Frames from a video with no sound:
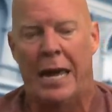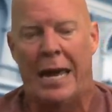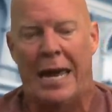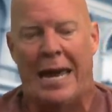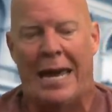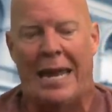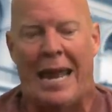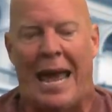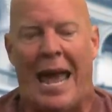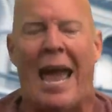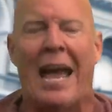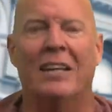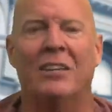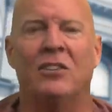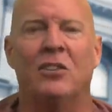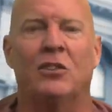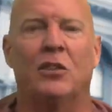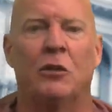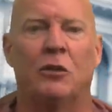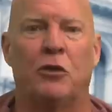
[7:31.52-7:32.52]
It
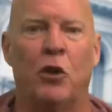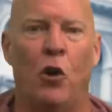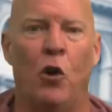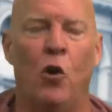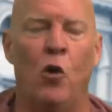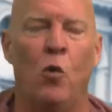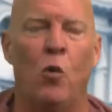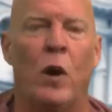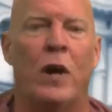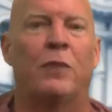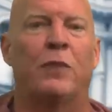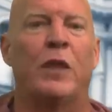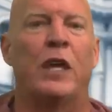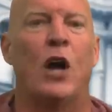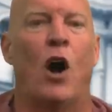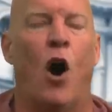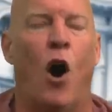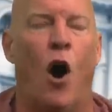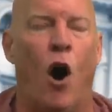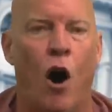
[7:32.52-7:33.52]
has to do with
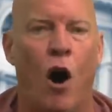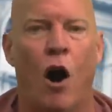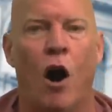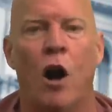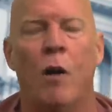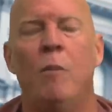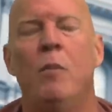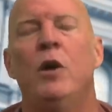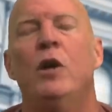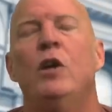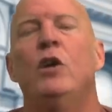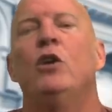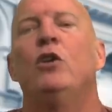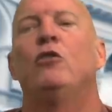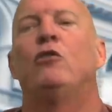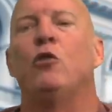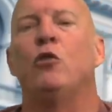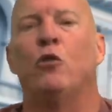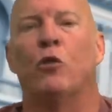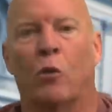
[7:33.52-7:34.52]
the harm
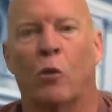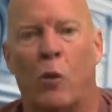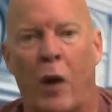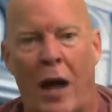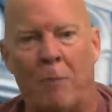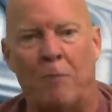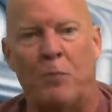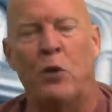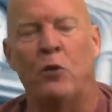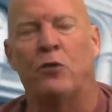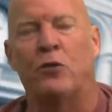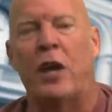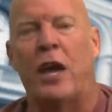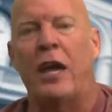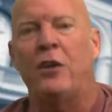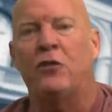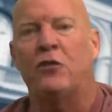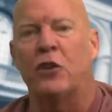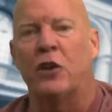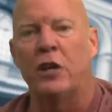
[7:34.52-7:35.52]
to the
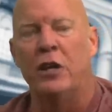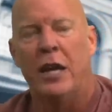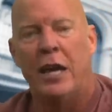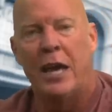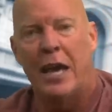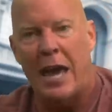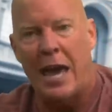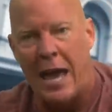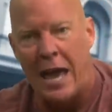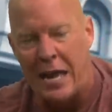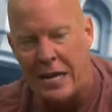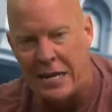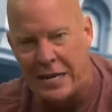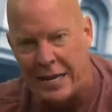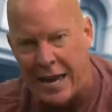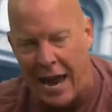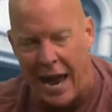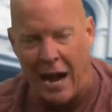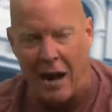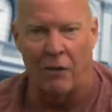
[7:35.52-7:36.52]
reputation and
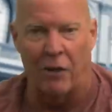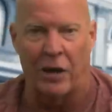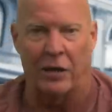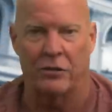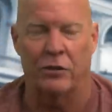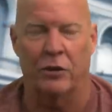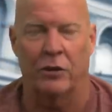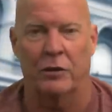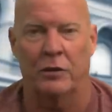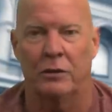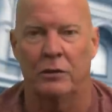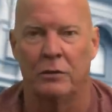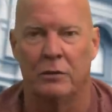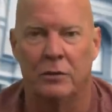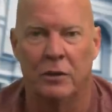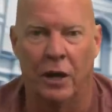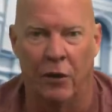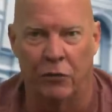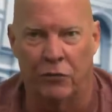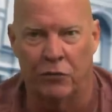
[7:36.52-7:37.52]
character
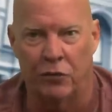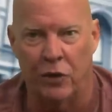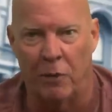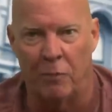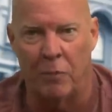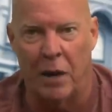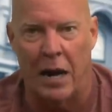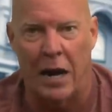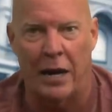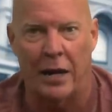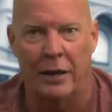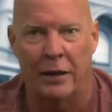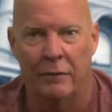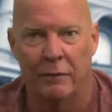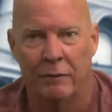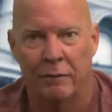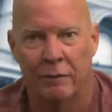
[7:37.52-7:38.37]
of somebody.